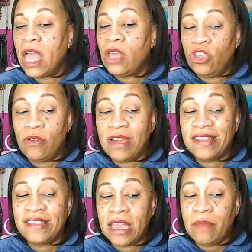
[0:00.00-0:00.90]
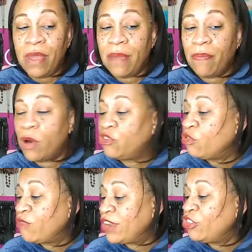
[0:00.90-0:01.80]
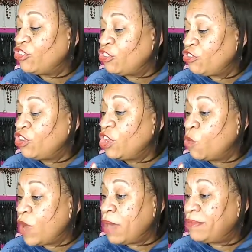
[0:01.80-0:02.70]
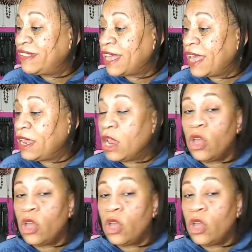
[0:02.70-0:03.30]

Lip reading: You can send people to register to your website.